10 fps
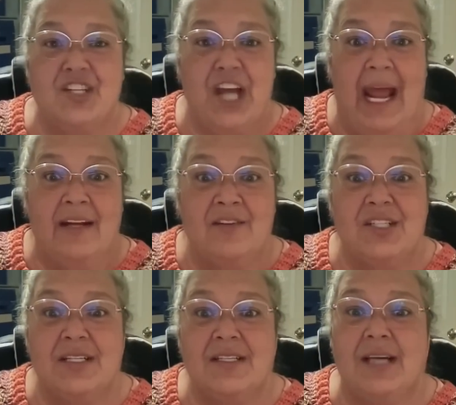
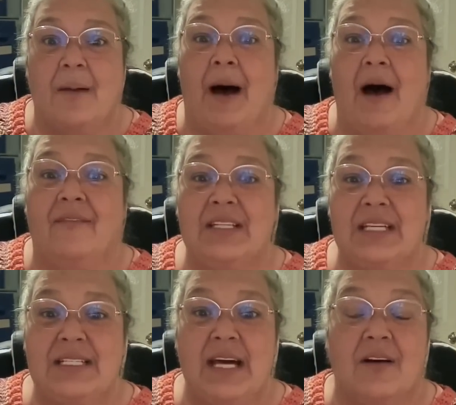changed some of the
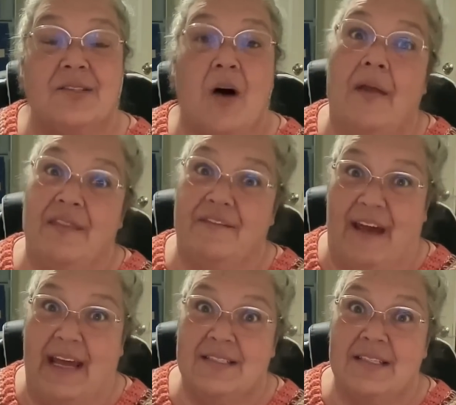details on the
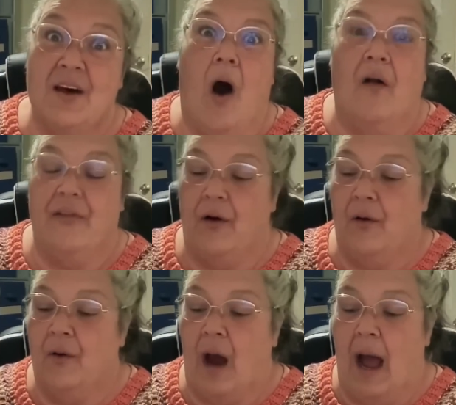face.
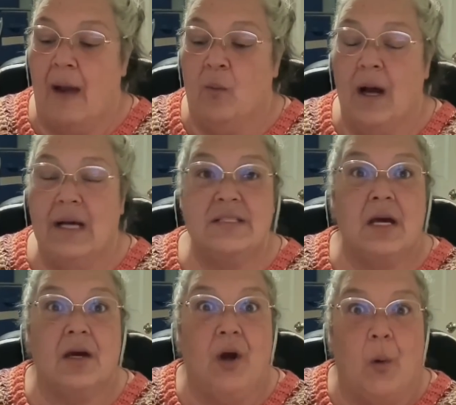Although I was
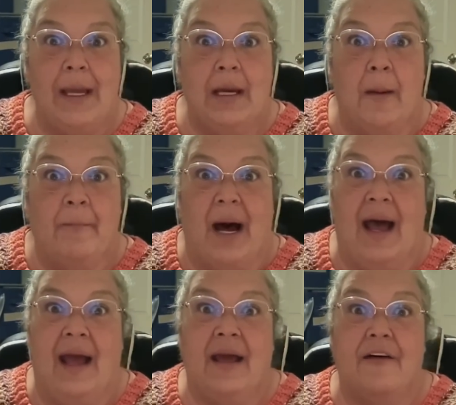going
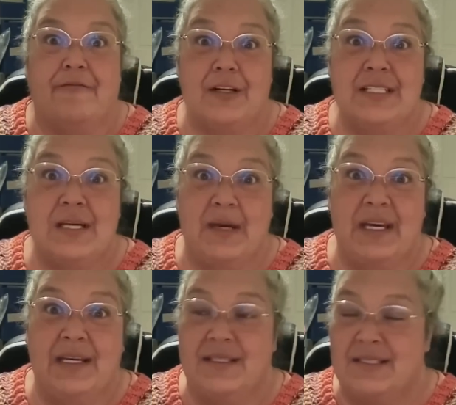by Frizzy
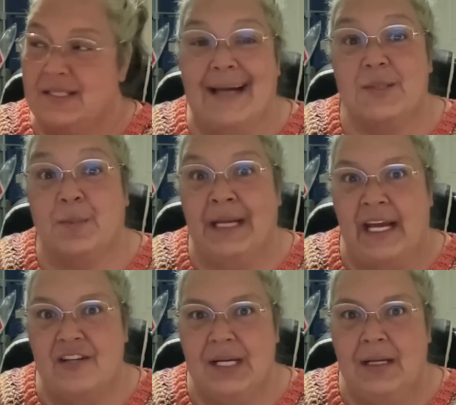Bee's
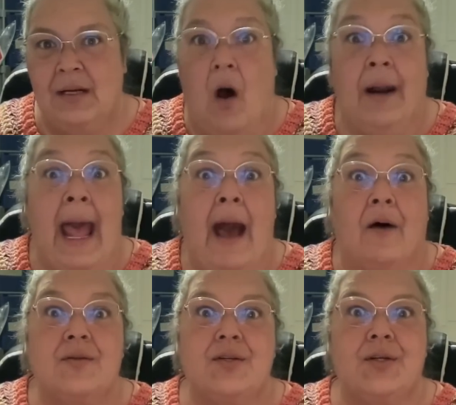explanation on
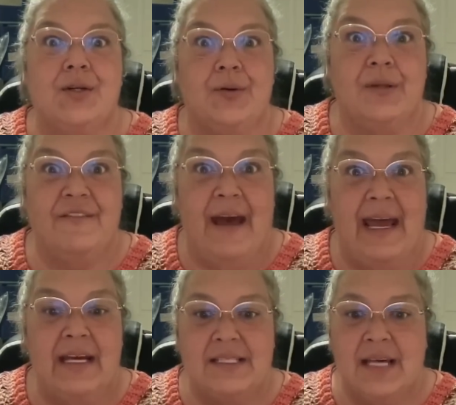how to do the
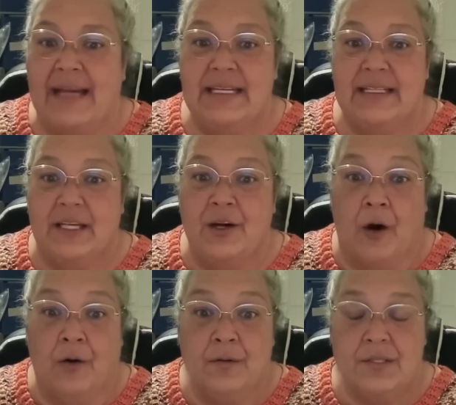face. I did the
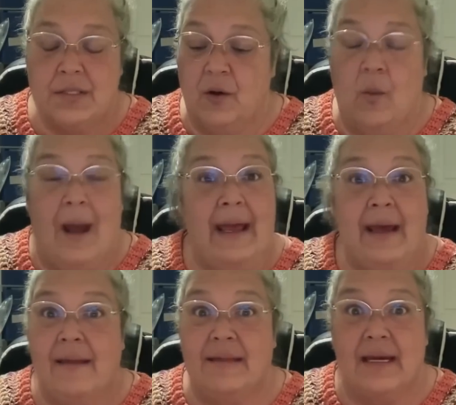nose the
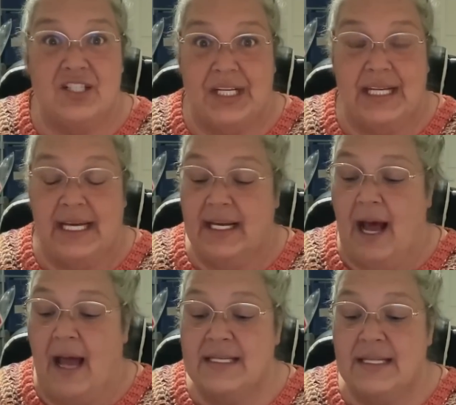way that she did.
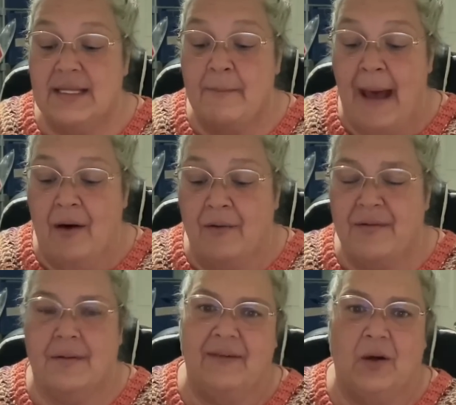I did the
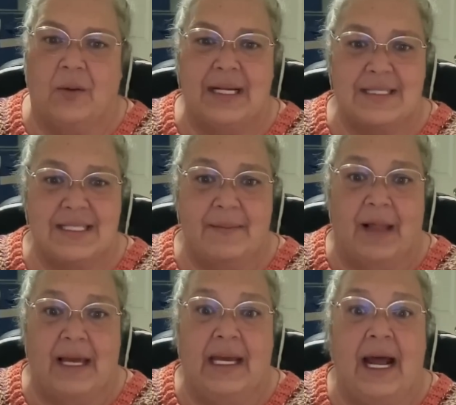mouth, even though it doesn't seem
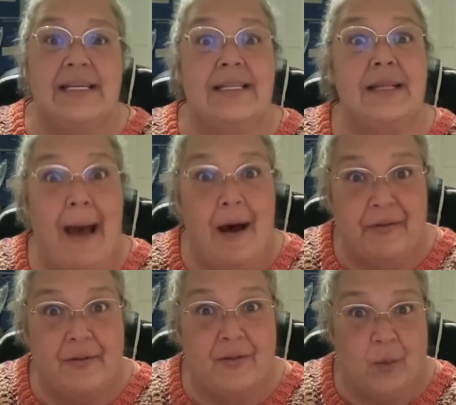like it. I did the
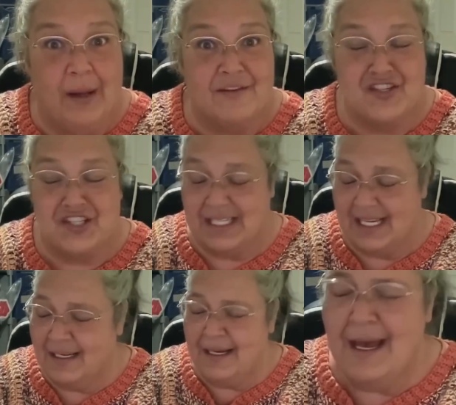mouth the way that she
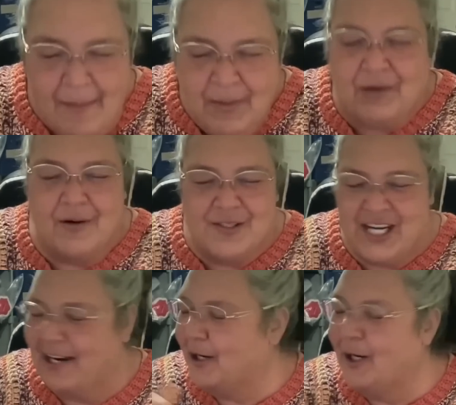did. I'm a
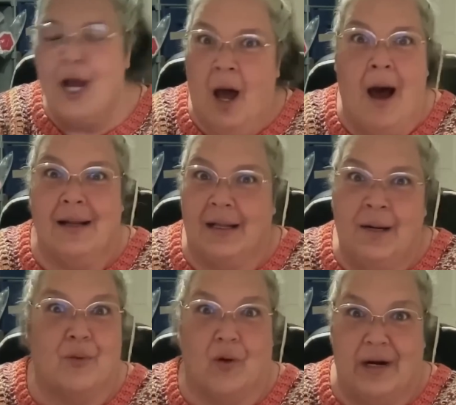crocheter, not an
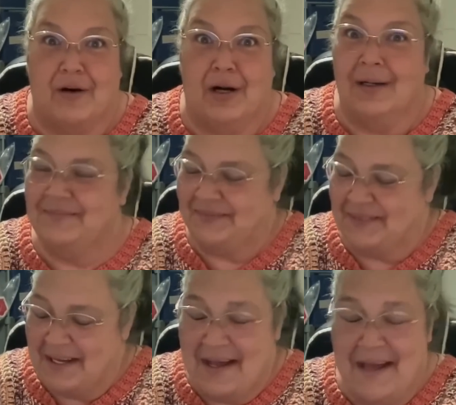embroiderer.
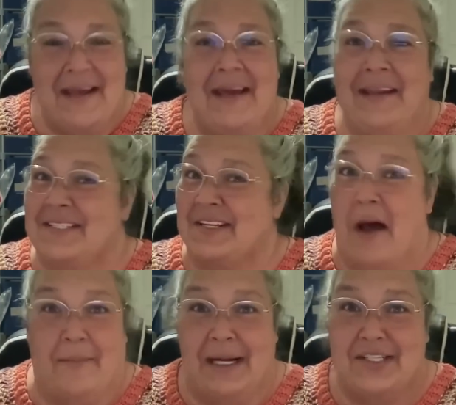It is
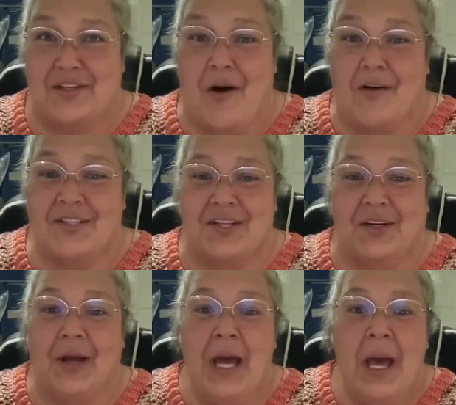not my strong
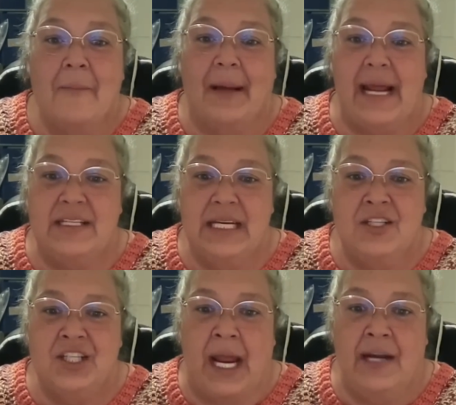suit. But I
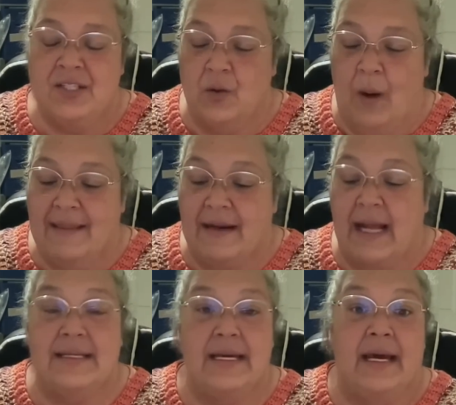did change the way that
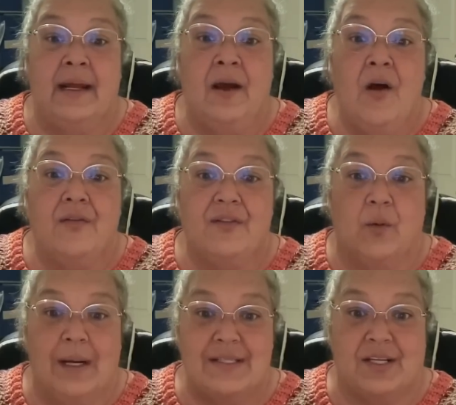I did
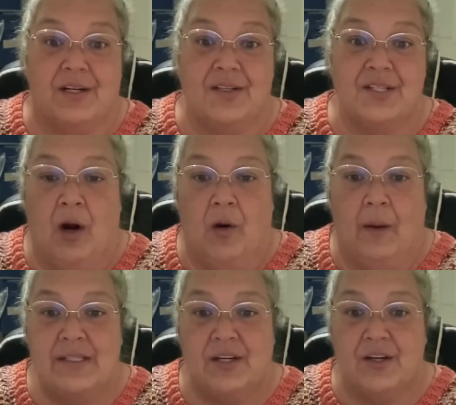the whiskers. Her
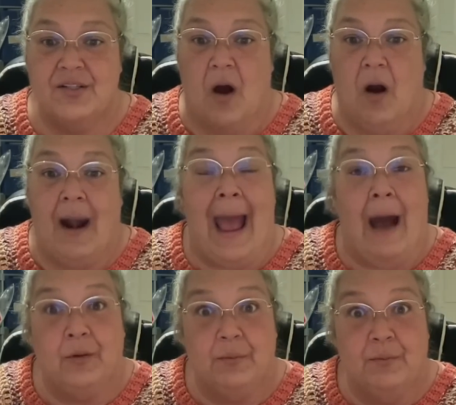whiskers are
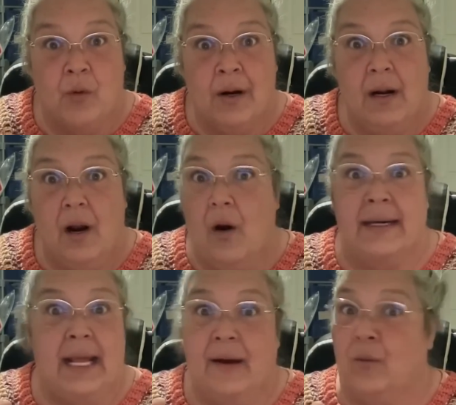out more
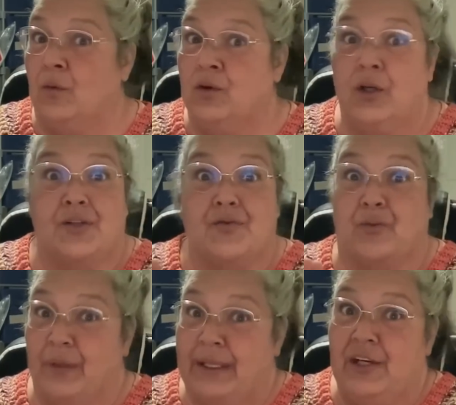and it looks
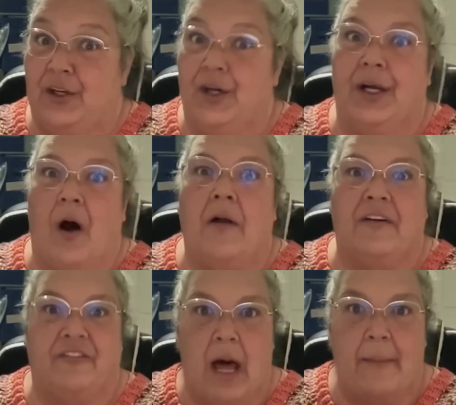really good on
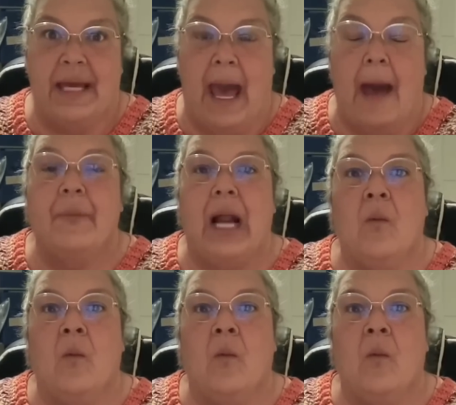the floppy cat. But I